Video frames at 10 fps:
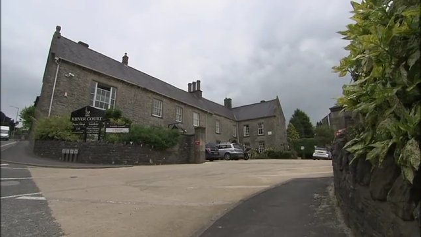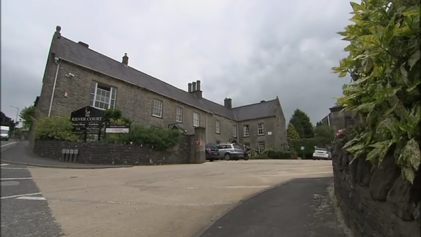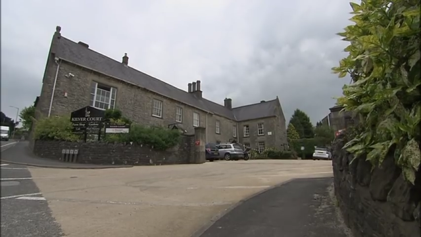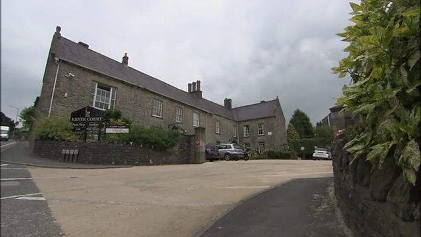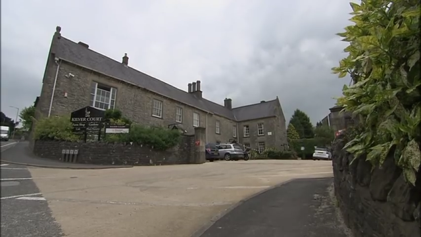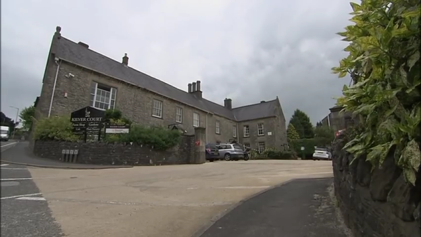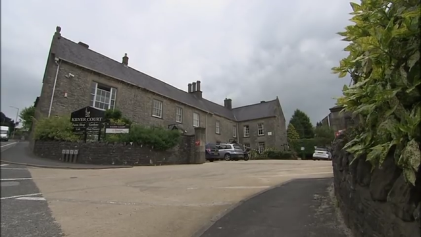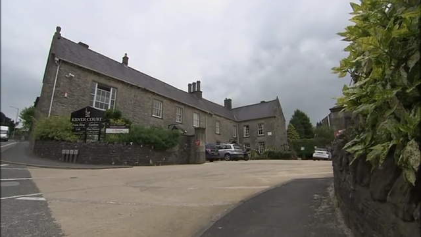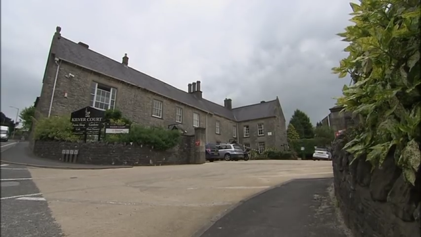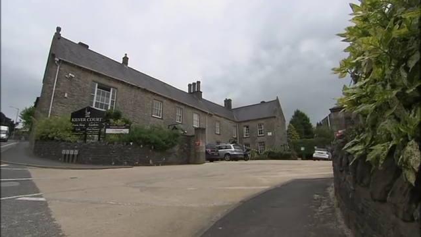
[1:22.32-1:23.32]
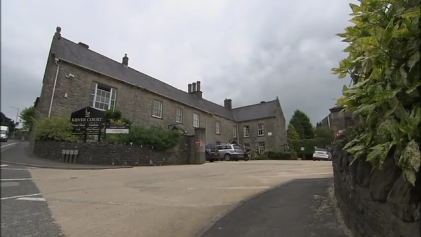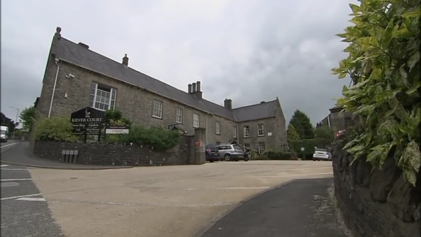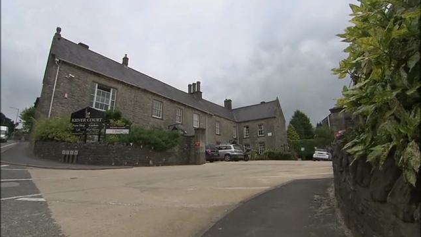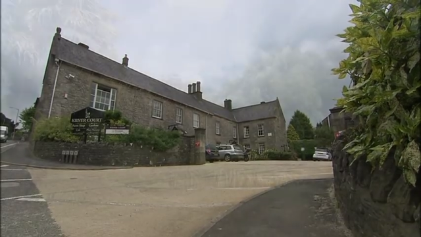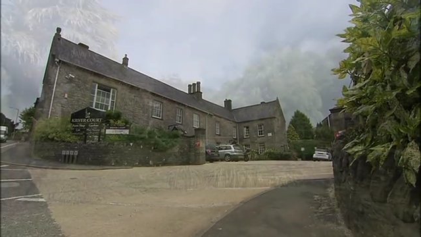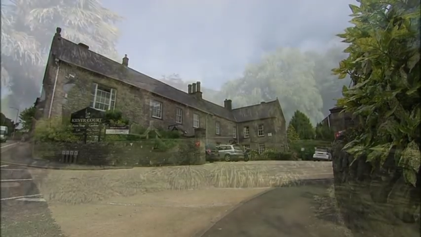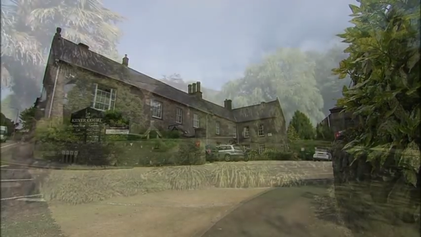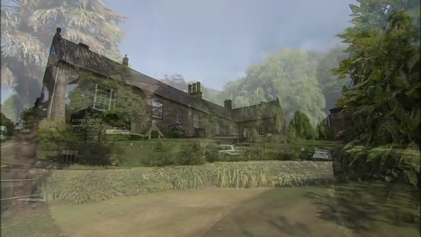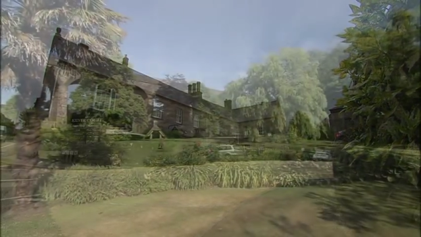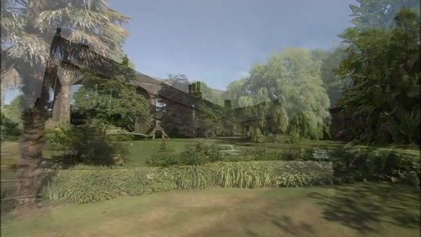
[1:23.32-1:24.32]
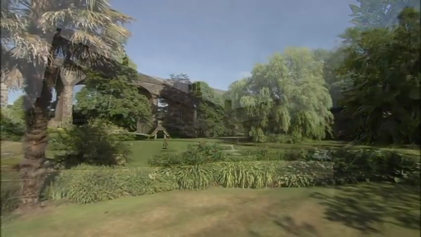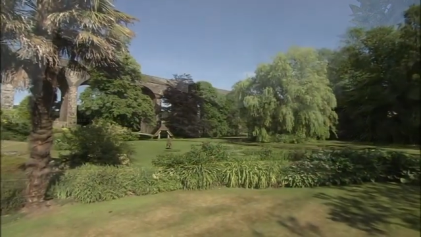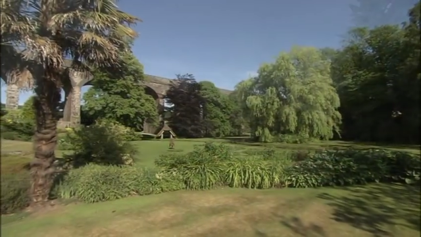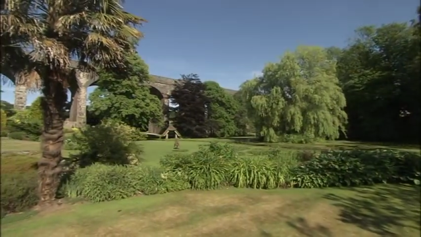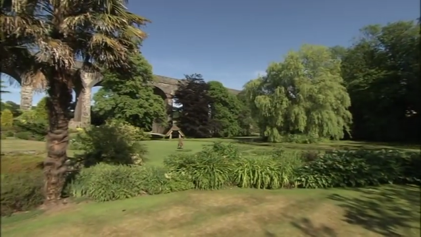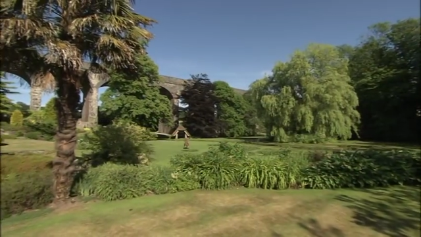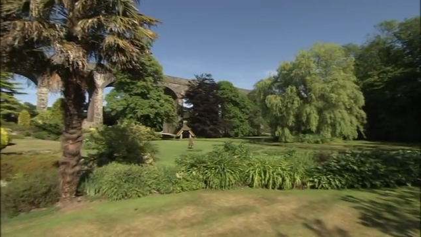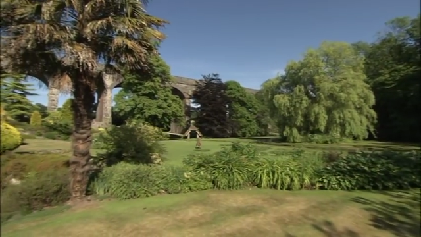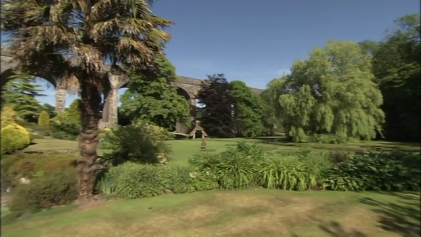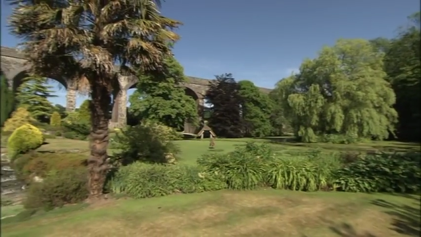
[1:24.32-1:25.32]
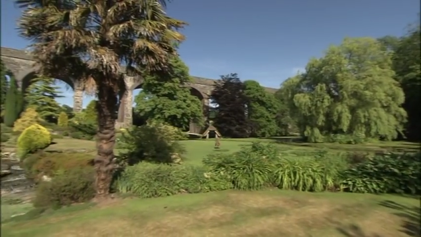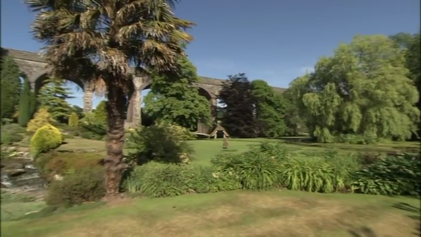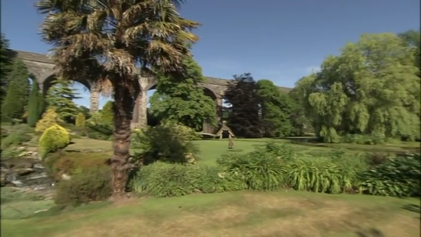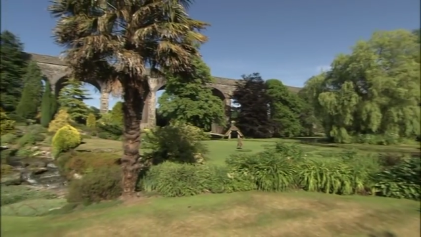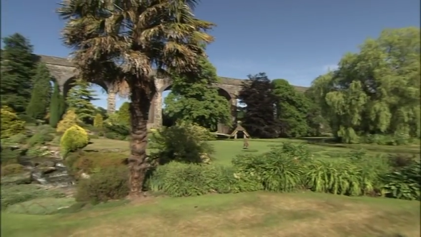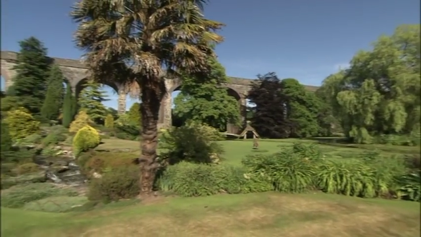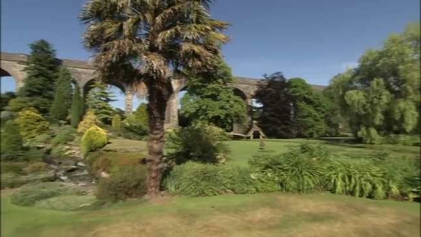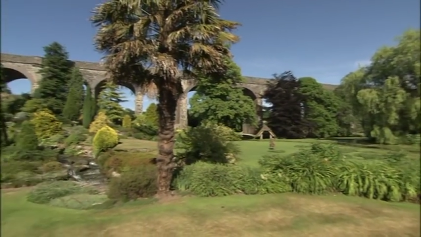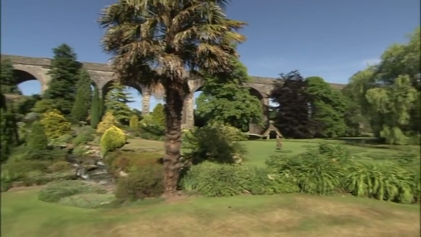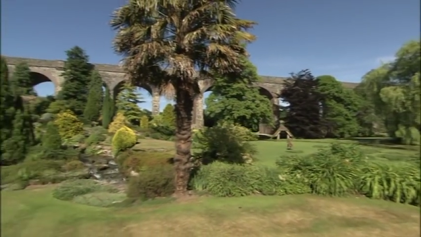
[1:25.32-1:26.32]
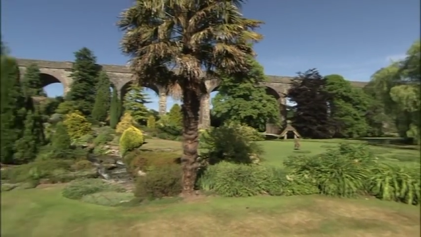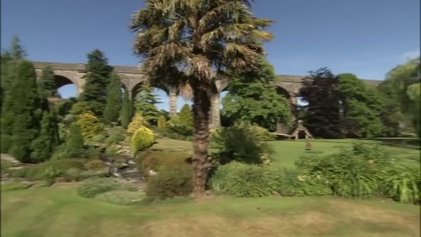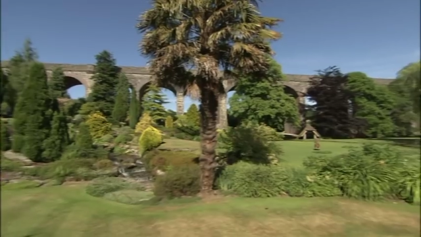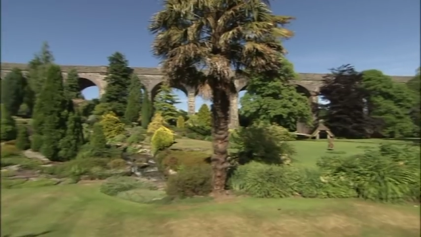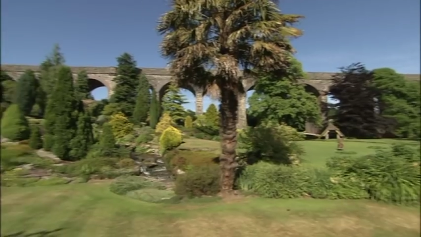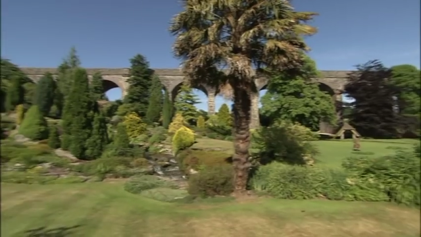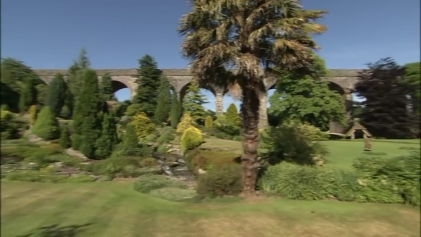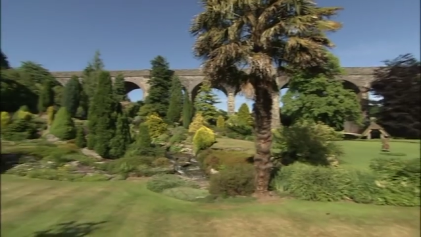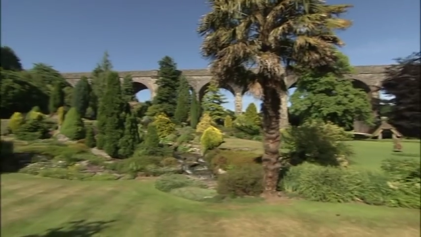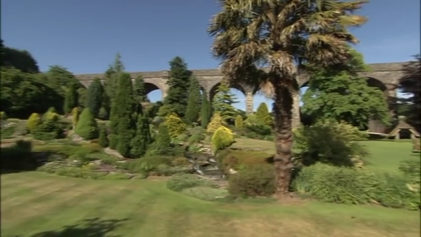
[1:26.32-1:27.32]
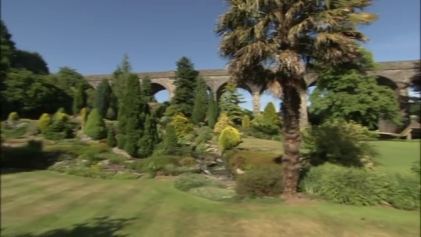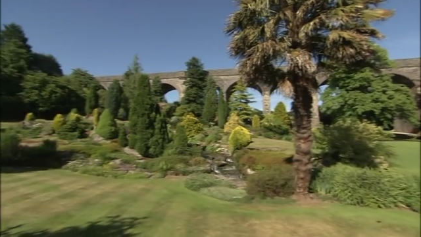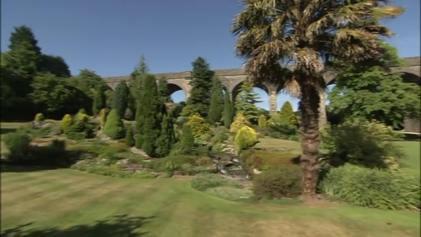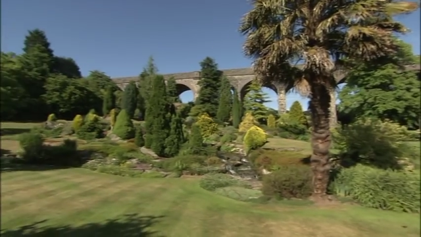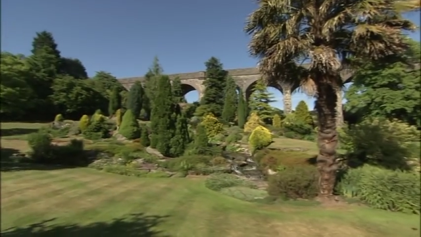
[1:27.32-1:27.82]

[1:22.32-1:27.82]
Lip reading: Nobody's mouth can be seen.